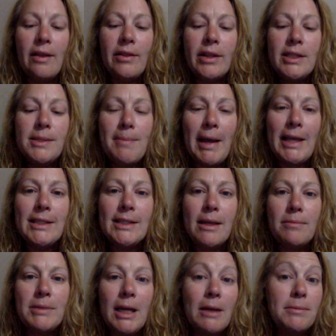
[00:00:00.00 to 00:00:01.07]
This may
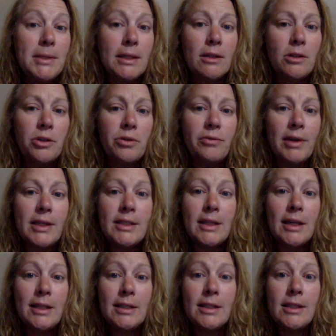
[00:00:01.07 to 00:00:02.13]
sometimes include
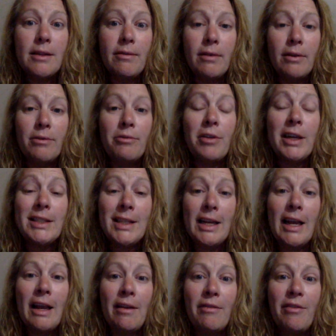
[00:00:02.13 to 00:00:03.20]

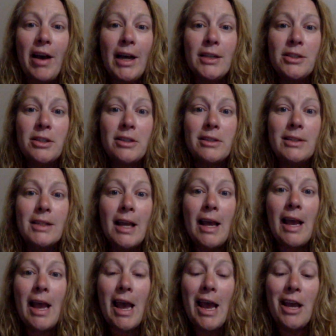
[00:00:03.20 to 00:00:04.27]
resident advisors
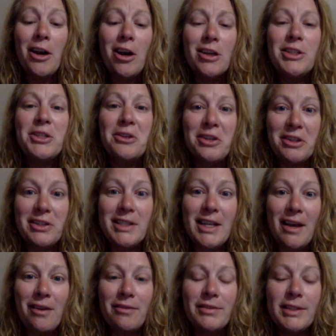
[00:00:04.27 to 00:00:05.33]
and also
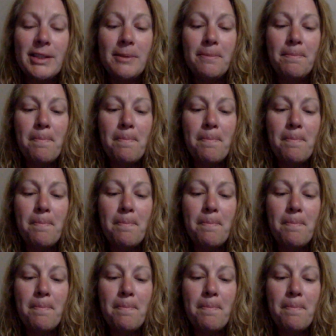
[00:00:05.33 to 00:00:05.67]
yourselves.